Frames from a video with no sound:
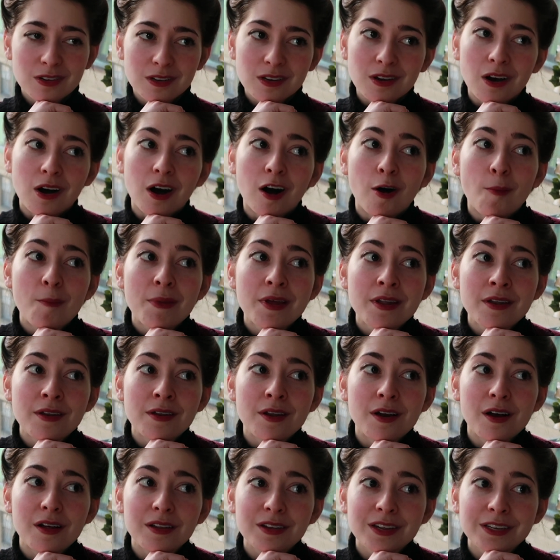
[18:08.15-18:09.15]
common
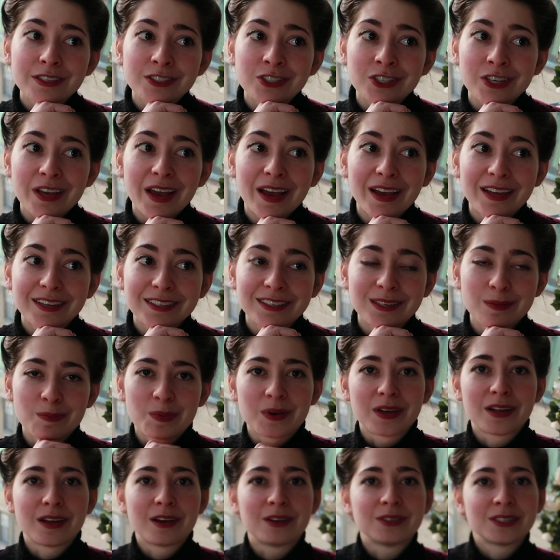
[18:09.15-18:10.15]
knowledge yet,
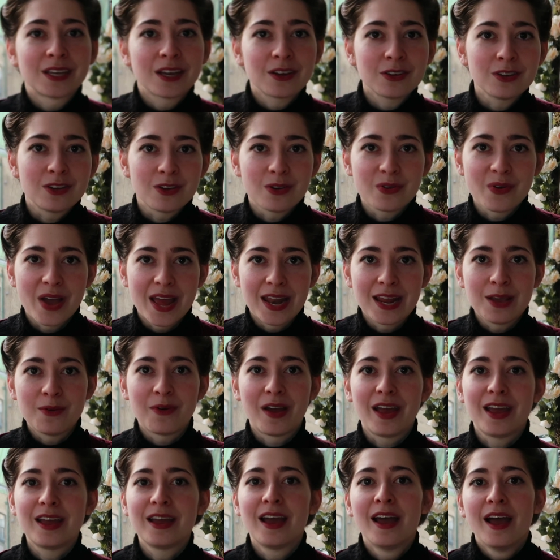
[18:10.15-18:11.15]
but I'll tell you
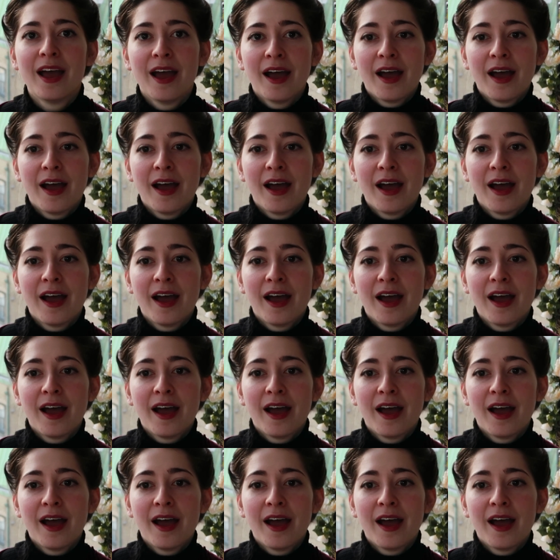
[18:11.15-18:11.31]
anyway.